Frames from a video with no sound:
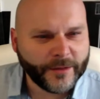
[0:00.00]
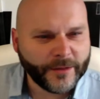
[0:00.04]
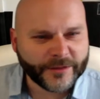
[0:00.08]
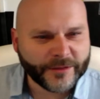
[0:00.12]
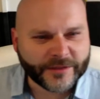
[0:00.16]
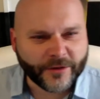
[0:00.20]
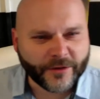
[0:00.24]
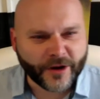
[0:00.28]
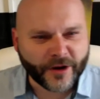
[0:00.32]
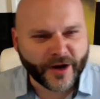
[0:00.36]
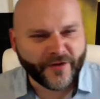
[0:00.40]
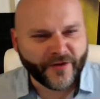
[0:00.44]

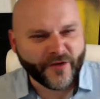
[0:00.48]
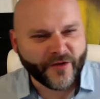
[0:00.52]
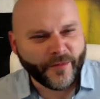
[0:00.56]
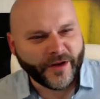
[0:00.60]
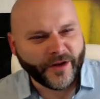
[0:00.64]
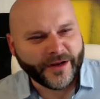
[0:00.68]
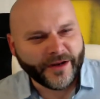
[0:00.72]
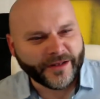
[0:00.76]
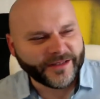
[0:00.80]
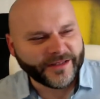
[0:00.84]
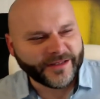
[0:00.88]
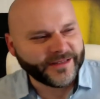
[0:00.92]
going on,
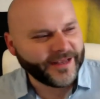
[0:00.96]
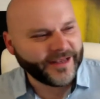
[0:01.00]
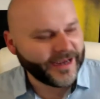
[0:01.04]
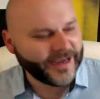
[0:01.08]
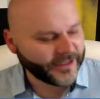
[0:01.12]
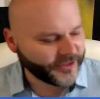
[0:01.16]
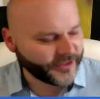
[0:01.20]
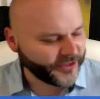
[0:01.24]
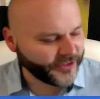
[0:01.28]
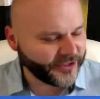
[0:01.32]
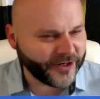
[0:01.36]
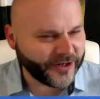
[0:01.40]
everybody? It's
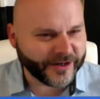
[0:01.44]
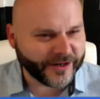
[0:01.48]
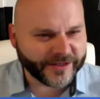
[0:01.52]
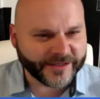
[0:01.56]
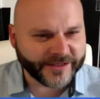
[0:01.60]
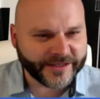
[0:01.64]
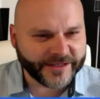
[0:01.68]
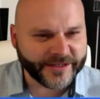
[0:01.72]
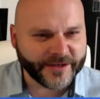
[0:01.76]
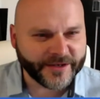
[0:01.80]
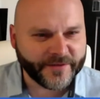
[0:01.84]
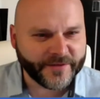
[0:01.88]
Hector
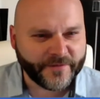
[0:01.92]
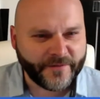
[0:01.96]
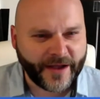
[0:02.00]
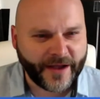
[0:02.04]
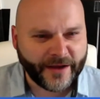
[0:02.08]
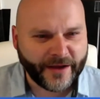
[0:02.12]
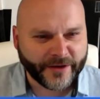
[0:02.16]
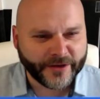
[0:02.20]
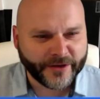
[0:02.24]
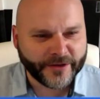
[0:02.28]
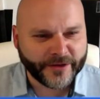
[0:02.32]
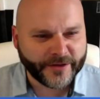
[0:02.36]
Garcia,
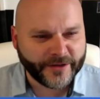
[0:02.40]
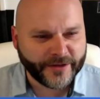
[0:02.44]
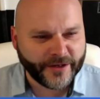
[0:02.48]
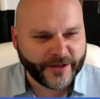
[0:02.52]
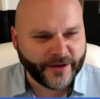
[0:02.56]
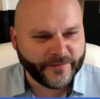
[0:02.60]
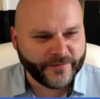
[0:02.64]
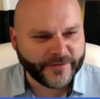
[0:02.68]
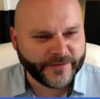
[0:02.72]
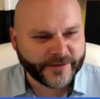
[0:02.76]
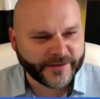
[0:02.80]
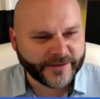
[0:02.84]
founder
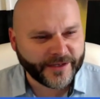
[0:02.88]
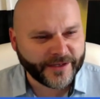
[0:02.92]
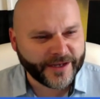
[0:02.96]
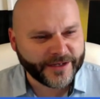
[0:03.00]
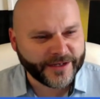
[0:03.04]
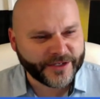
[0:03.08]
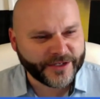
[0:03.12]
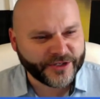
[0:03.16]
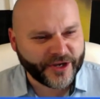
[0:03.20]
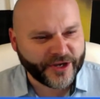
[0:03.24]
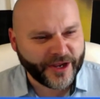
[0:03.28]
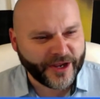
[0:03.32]
of
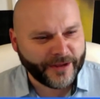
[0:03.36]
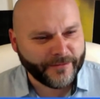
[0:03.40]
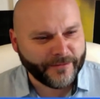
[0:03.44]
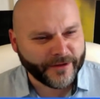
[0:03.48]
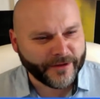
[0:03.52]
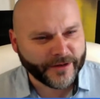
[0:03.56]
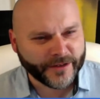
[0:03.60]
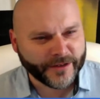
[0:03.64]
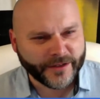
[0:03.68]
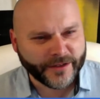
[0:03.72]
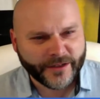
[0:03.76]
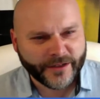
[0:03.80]
SiteJab,
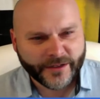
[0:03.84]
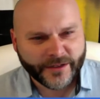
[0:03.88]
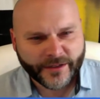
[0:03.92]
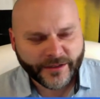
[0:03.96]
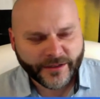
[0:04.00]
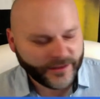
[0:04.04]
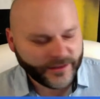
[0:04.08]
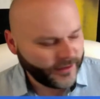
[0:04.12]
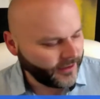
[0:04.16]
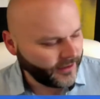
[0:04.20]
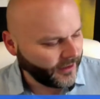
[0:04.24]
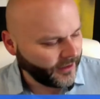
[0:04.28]
and
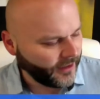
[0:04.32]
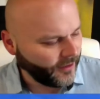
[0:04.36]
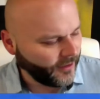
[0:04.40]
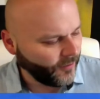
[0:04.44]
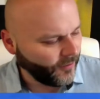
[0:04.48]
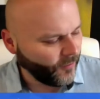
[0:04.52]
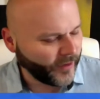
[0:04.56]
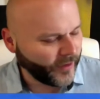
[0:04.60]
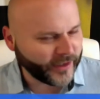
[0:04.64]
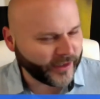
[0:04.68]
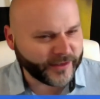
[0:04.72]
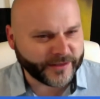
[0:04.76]

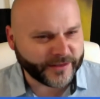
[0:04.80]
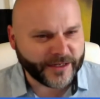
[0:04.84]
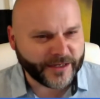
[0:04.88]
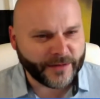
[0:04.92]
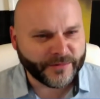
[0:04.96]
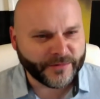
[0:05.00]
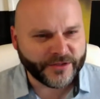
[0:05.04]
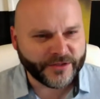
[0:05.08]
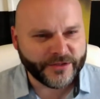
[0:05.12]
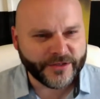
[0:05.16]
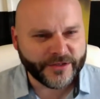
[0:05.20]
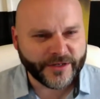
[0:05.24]
wanted to come
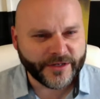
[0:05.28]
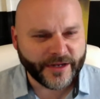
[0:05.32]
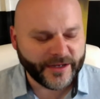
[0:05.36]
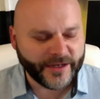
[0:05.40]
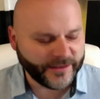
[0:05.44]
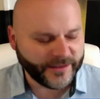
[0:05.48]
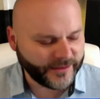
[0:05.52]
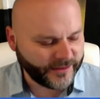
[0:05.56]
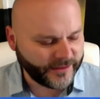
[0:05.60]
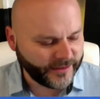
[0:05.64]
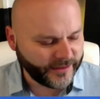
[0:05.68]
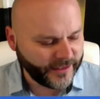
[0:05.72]
to you
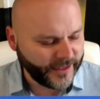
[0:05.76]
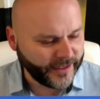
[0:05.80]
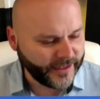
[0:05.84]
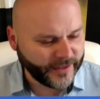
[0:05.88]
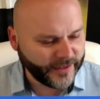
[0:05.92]
guys today.